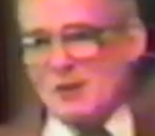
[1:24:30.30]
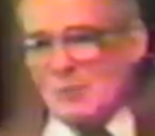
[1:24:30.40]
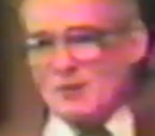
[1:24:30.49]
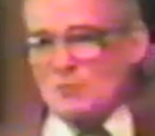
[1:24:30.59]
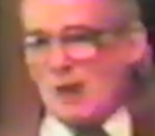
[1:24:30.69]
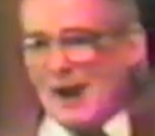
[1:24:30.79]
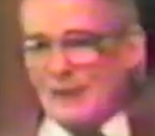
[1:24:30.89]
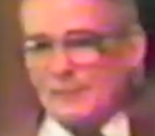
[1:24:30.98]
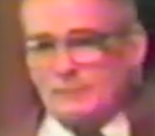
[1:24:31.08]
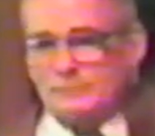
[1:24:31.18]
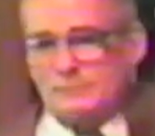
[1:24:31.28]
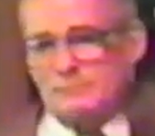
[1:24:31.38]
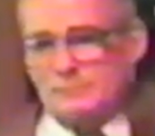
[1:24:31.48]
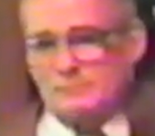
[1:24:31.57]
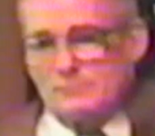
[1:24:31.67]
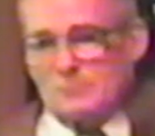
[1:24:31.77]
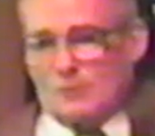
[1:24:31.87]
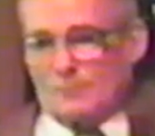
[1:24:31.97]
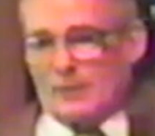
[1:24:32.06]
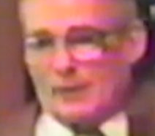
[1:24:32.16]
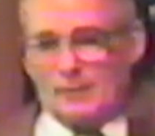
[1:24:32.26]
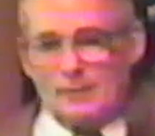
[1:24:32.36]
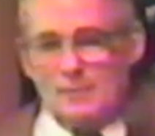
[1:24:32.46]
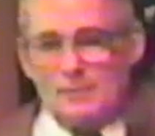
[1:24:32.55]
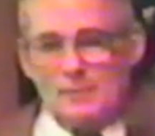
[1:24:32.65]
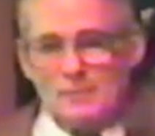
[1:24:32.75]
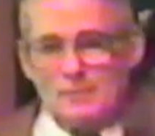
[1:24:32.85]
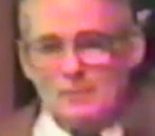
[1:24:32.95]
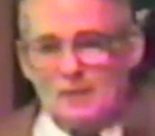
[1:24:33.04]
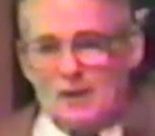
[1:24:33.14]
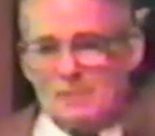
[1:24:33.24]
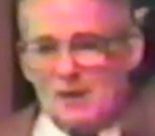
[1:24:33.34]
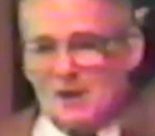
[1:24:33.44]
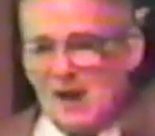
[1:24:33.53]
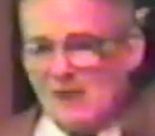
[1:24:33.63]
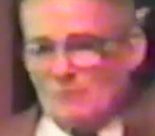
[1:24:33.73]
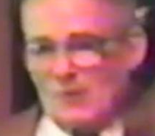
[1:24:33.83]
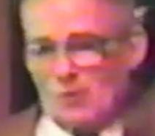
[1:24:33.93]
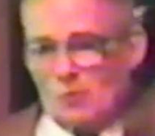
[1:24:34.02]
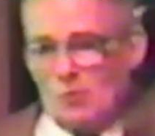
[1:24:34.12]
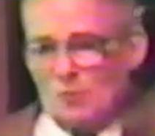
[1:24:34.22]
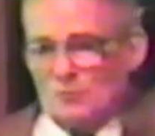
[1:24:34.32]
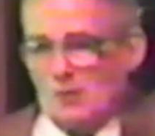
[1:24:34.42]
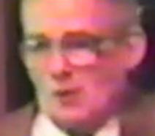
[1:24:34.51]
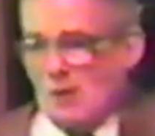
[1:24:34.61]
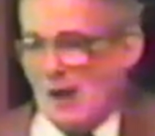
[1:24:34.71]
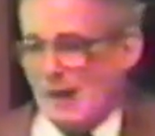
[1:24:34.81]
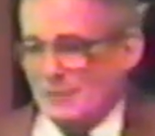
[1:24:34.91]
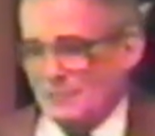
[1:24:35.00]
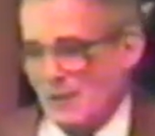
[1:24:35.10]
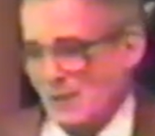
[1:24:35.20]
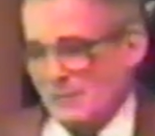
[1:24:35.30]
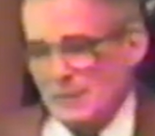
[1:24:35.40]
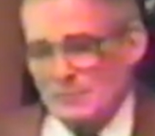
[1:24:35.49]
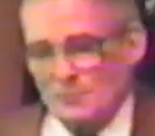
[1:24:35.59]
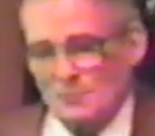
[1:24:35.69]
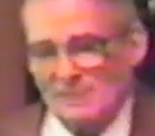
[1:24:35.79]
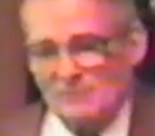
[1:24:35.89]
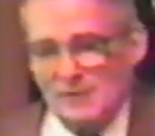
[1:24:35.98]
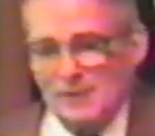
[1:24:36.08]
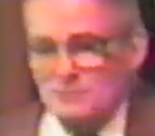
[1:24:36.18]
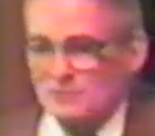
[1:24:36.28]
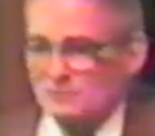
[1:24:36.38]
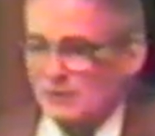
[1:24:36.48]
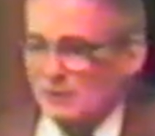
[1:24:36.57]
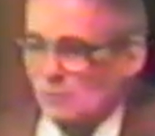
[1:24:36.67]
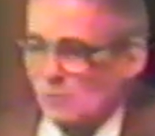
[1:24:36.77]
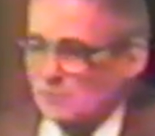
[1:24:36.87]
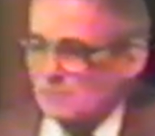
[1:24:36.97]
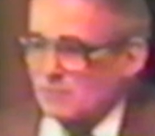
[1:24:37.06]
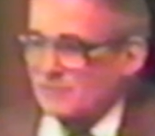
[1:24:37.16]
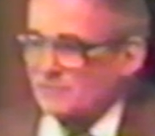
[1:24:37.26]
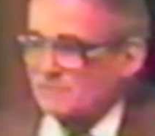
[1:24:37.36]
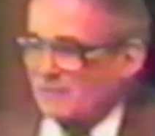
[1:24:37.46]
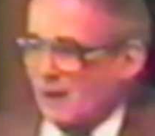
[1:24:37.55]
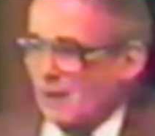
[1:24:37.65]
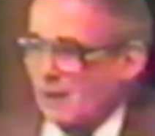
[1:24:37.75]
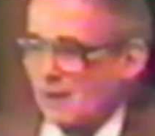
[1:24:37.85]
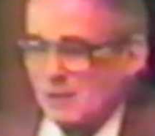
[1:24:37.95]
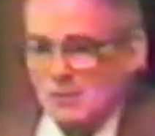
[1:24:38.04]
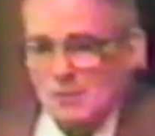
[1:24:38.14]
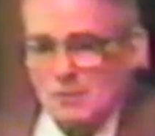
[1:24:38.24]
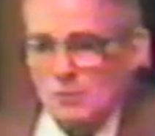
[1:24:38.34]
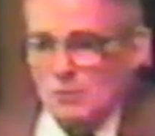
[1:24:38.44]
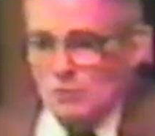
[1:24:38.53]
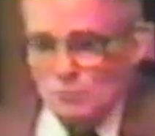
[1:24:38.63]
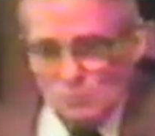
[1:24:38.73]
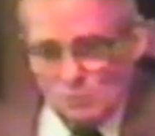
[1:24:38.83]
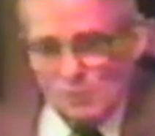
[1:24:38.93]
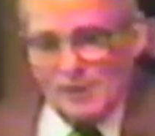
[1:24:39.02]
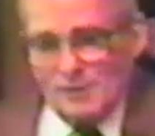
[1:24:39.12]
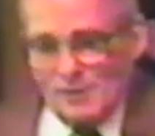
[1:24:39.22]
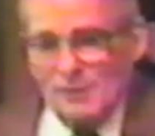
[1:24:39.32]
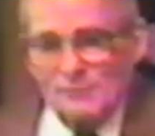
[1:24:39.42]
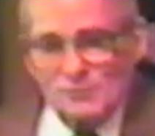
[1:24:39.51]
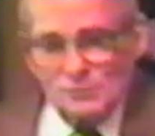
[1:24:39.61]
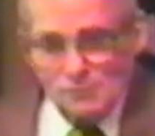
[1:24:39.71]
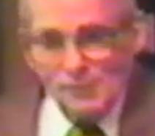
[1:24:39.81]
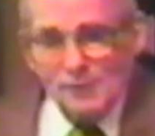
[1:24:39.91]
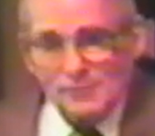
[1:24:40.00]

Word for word: red dragon up there about halfway across the horizon. I mean, with seven heads and ten horns and breathing fire, you check in at the shrink.